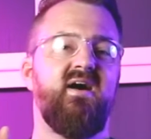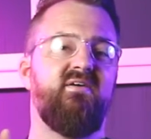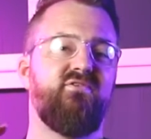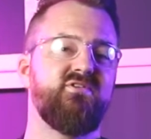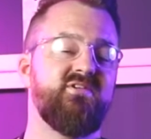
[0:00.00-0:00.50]

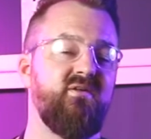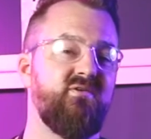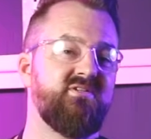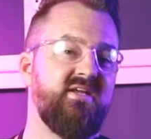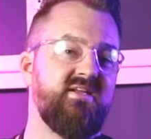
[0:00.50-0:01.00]
I've also
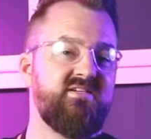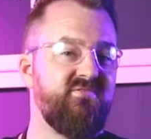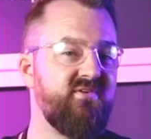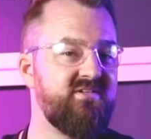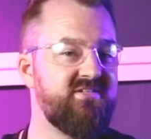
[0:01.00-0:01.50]
looked at a
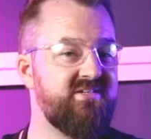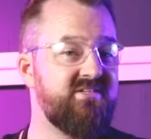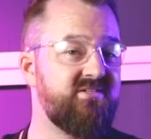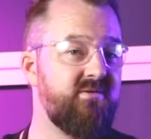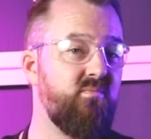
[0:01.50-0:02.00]
different
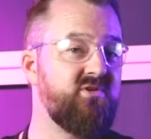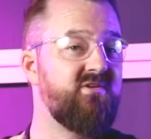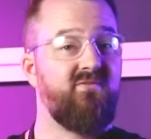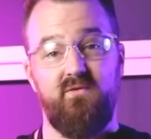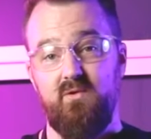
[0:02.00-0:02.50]
system, which
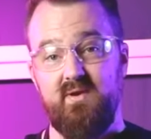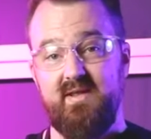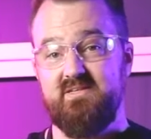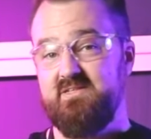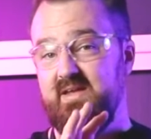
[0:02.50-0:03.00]
is Fluid
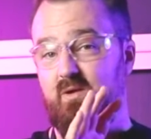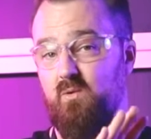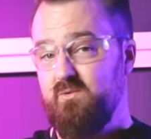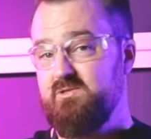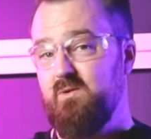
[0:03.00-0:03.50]
NC,
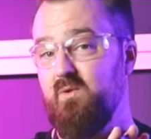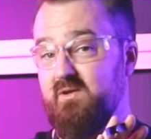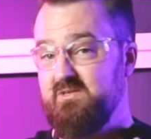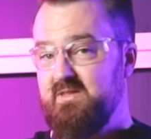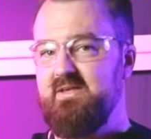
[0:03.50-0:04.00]
also
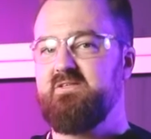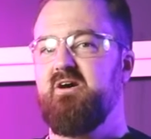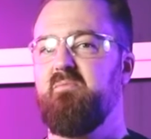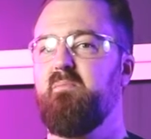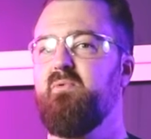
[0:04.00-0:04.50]
works on these
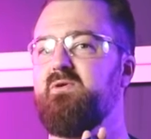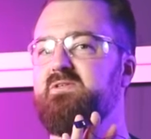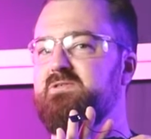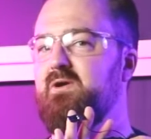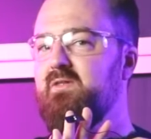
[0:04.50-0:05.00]
type of
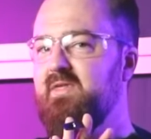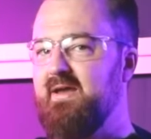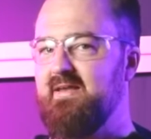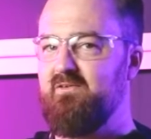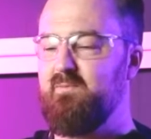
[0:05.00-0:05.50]
boards. So
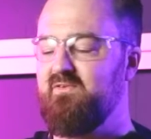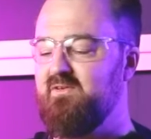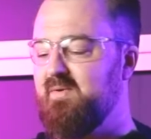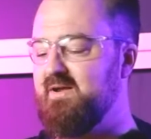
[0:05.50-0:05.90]
that gives me some